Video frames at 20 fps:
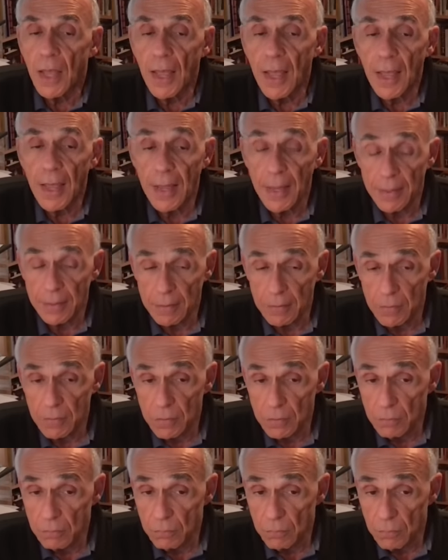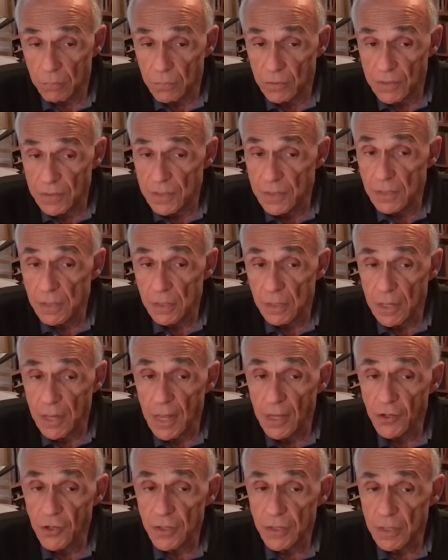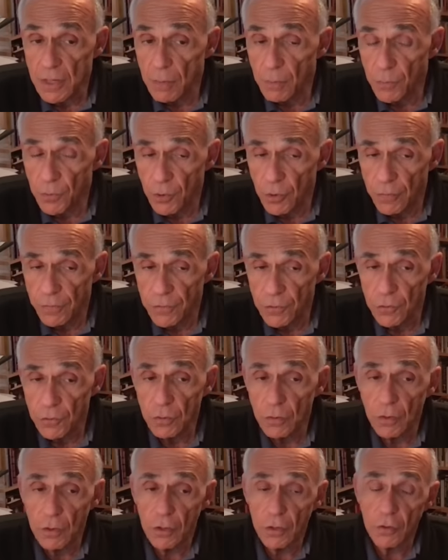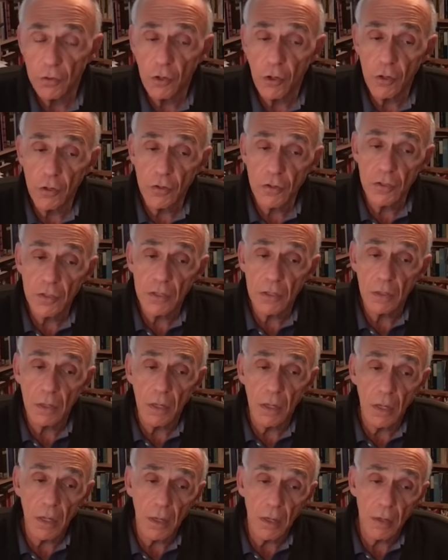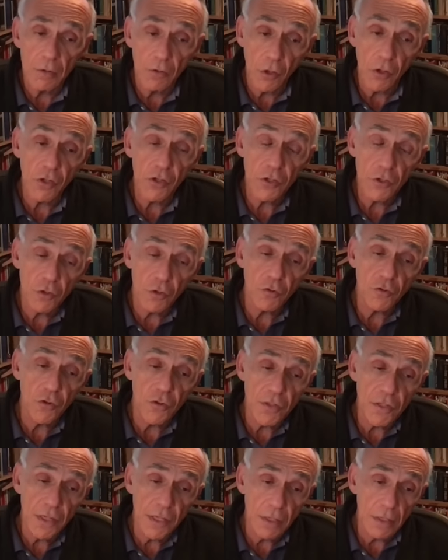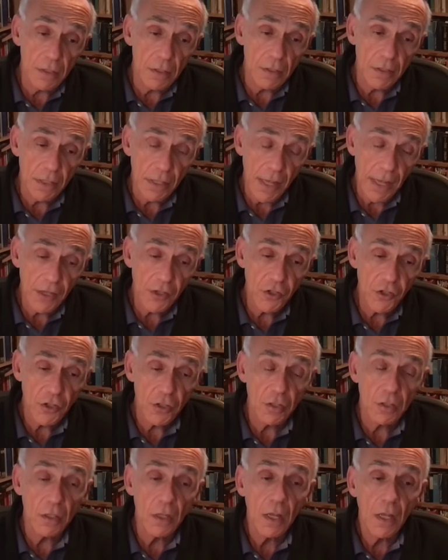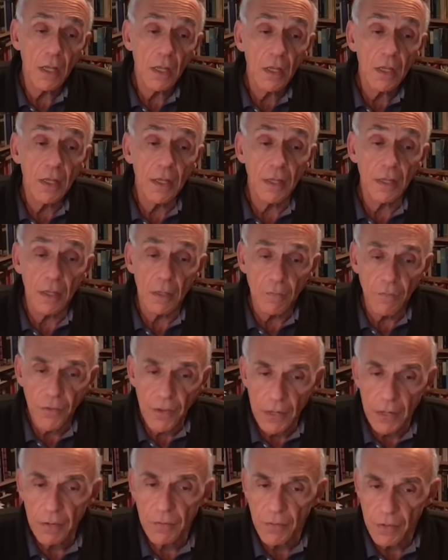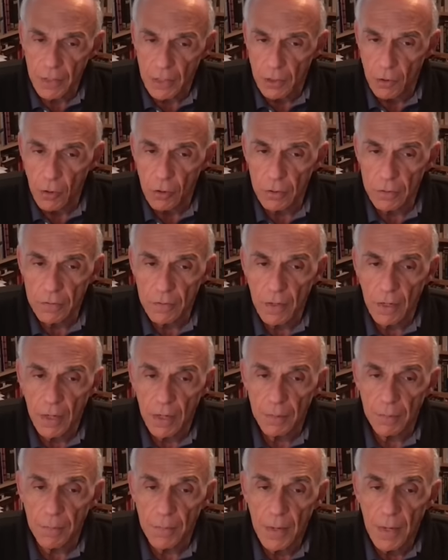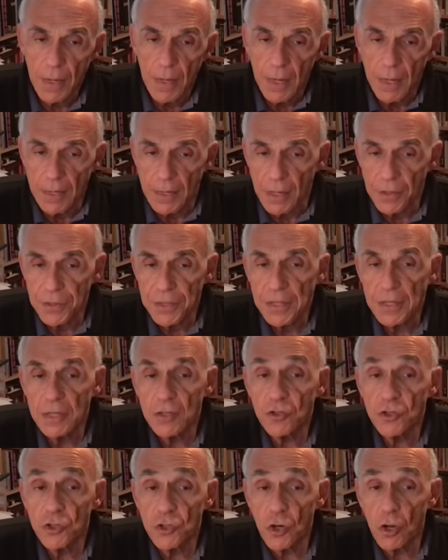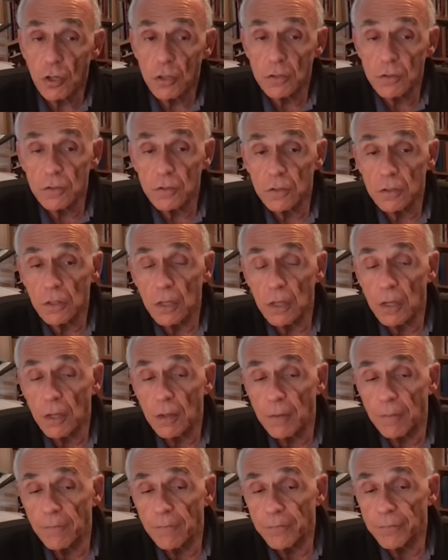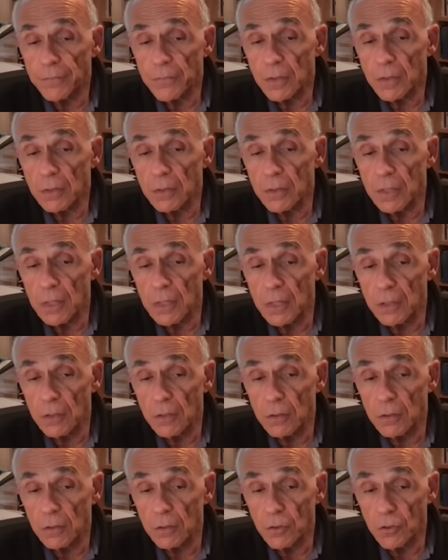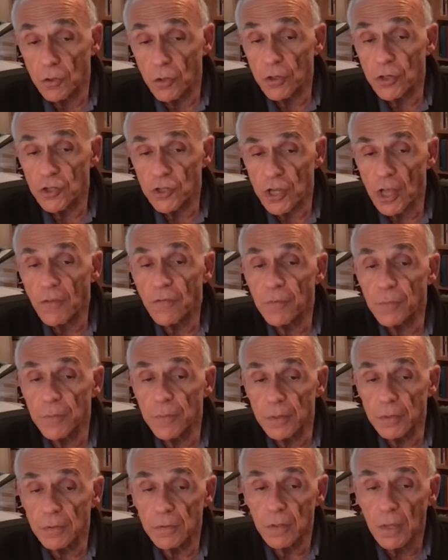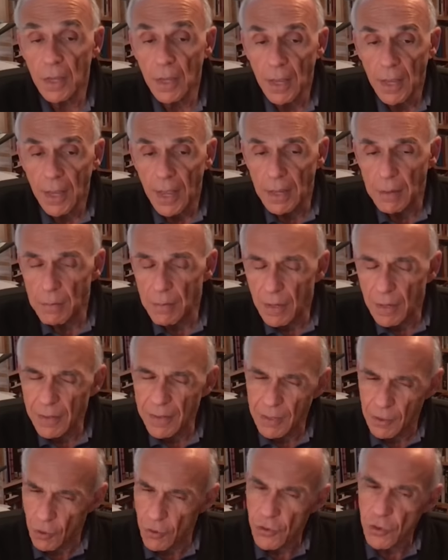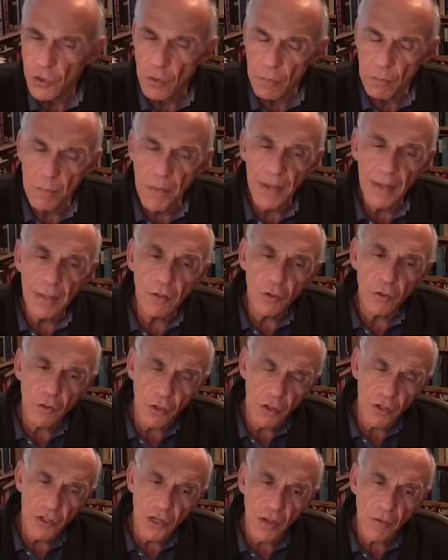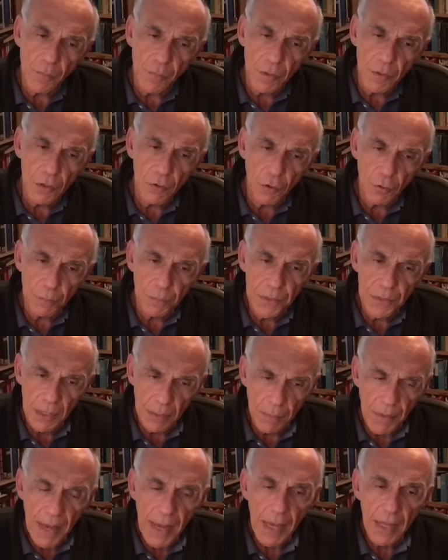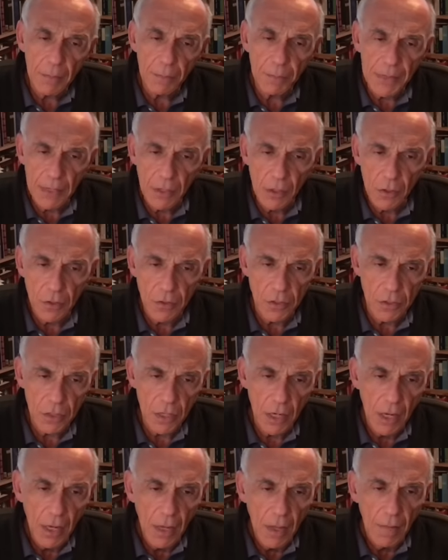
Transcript: And this is the largest number of Turkish soldiers killed in action in a very, very long time. And I think it shocked the Turkish government. And it also made the Turkish government look pretty bad, because